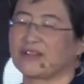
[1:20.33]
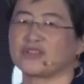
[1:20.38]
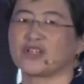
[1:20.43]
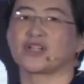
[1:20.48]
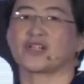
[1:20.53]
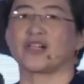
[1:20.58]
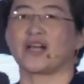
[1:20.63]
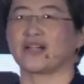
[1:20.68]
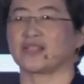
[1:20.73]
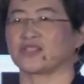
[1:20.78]

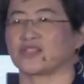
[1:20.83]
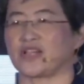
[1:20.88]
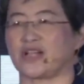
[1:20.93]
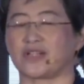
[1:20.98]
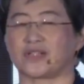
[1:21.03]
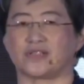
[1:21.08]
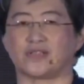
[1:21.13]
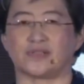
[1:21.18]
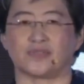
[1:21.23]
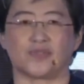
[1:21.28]
Every clock
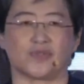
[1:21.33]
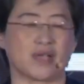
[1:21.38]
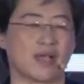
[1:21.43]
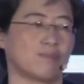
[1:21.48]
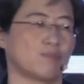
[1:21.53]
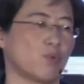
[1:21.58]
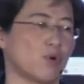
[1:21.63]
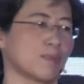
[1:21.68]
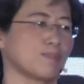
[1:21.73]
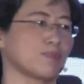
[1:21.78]
cycle, you
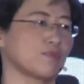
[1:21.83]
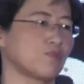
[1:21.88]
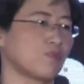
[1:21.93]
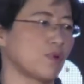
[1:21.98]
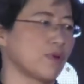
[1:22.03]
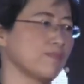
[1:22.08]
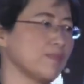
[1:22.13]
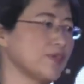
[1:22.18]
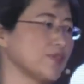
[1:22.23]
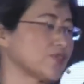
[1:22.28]
get more
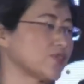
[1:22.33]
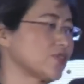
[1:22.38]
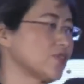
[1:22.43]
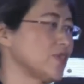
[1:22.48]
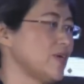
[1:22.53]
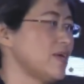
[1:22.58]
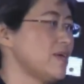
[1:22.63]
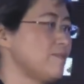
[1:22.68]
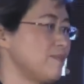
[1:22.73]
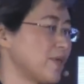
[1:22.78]

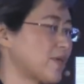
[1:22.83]
performance